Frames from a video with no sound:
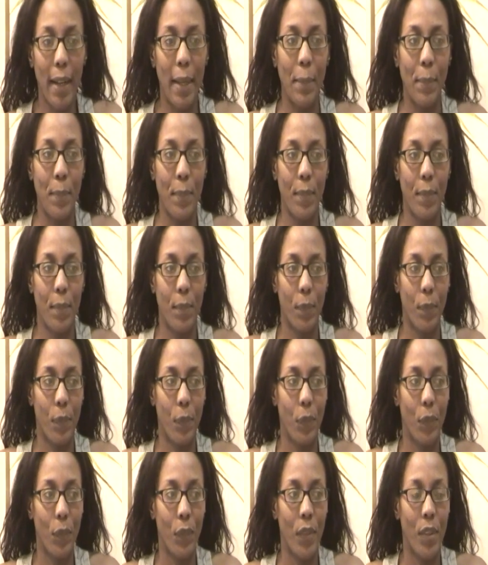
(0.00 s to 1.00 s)
um,
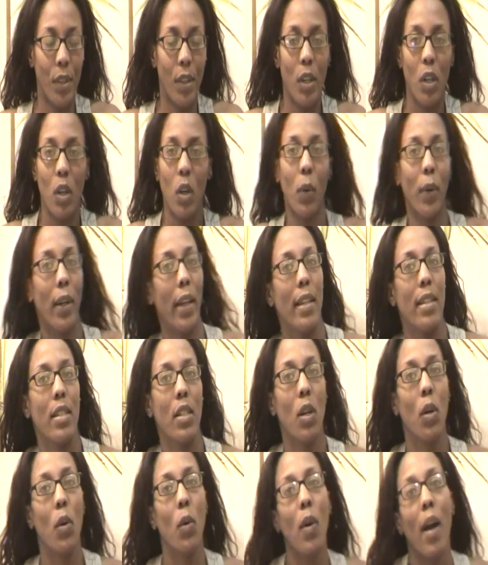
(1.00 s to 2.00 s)
okay,
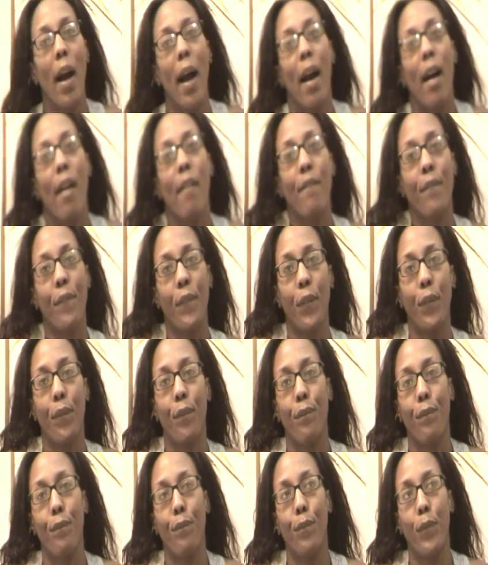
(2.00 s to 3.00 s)
so
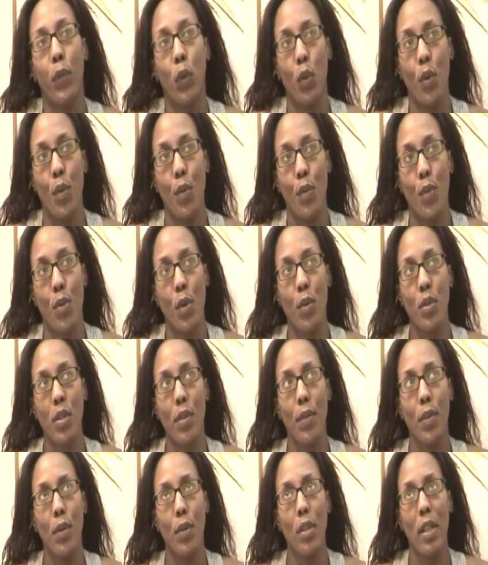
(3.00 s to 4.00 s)
for
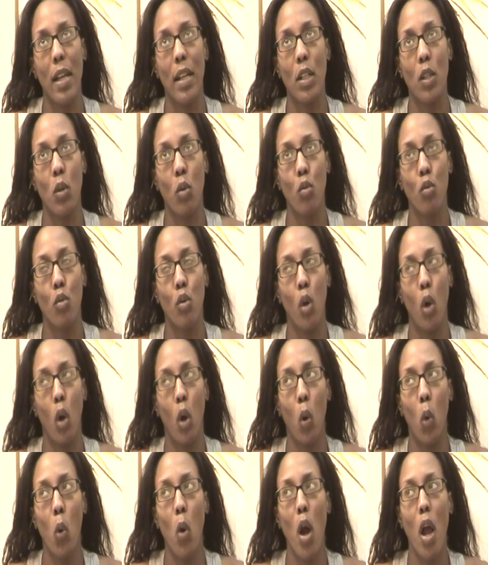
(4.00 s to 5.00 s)
those of you that don't
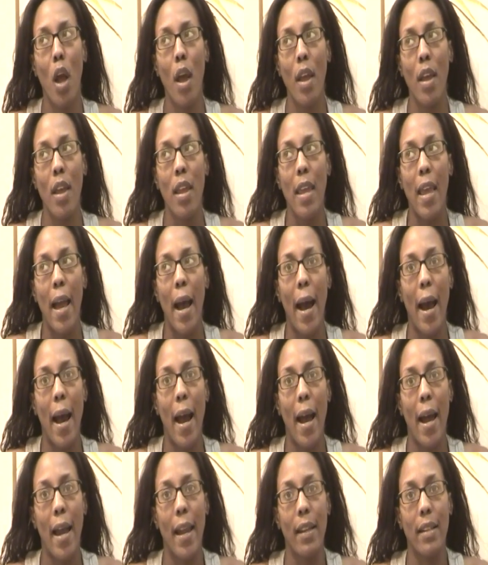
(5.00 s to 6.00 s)
know,
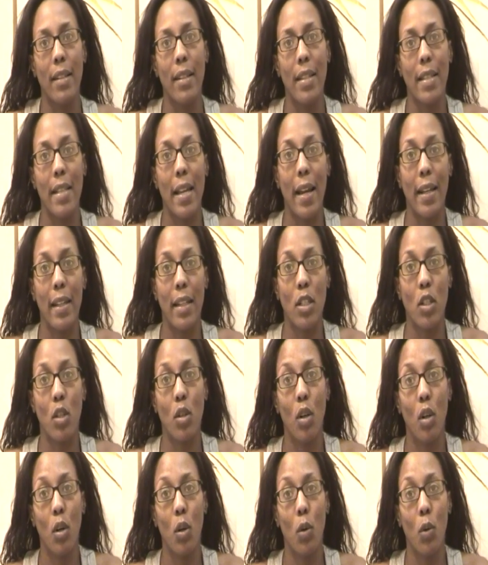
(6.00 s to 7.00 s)
I decided
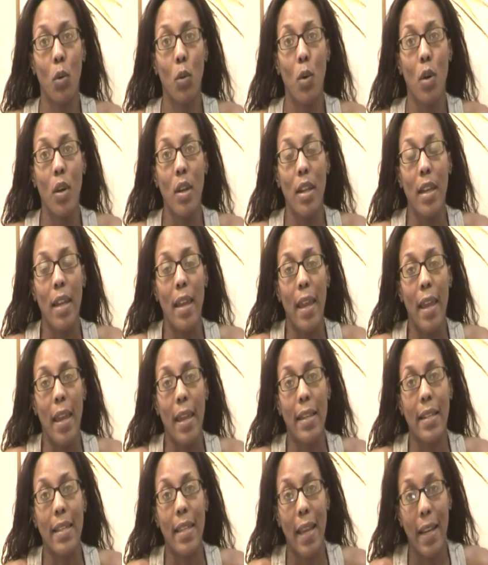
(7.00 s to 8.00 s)
to go
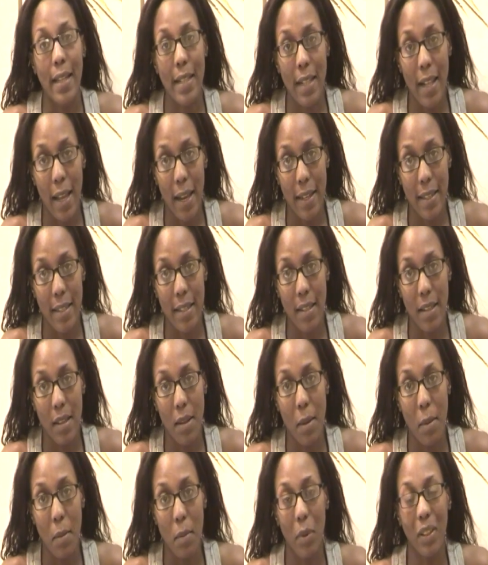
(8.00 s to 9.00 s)
and text slacks,
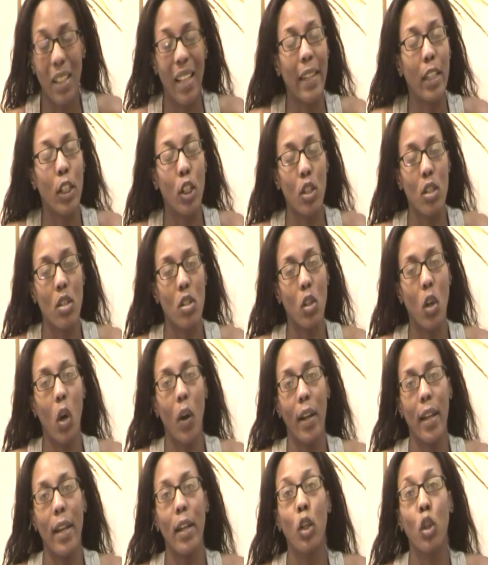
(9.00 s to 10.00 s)
like
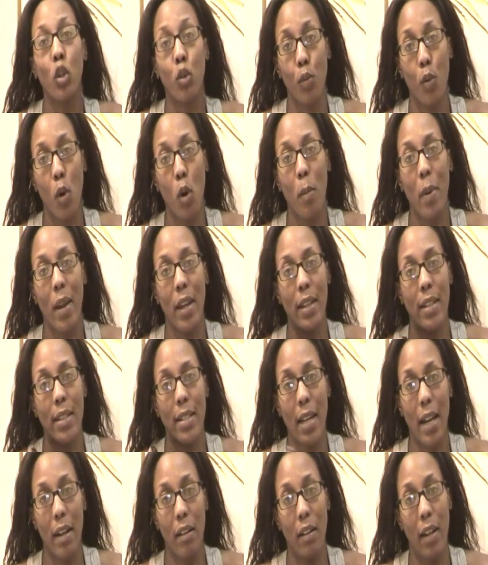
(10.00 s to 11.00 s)
start and grow my
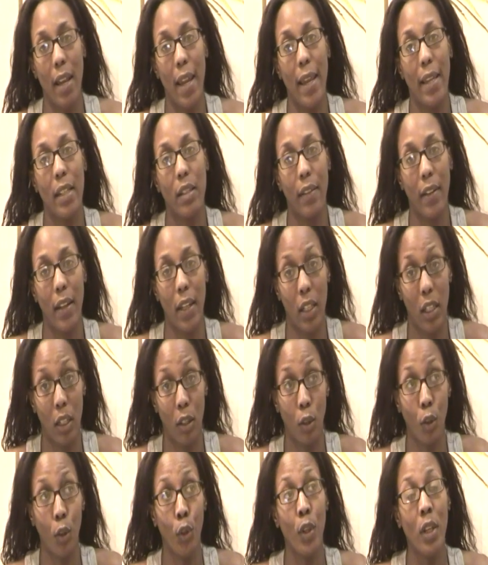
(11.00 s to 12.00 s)
entire head of
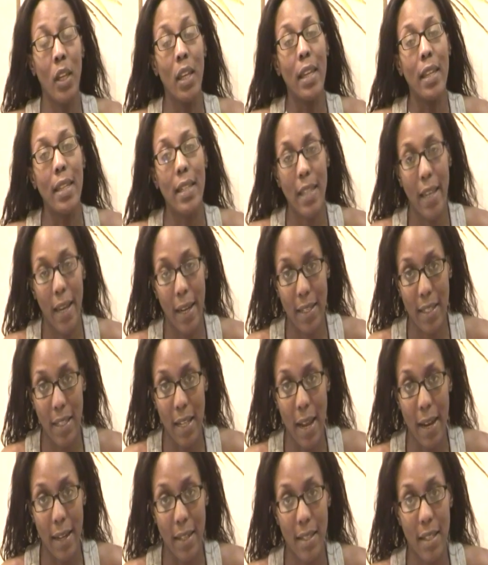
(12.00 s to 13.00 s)
hair, text
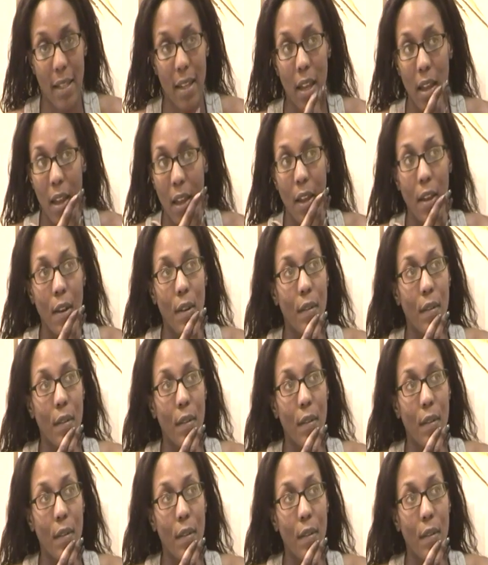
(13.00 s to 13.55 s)
slacks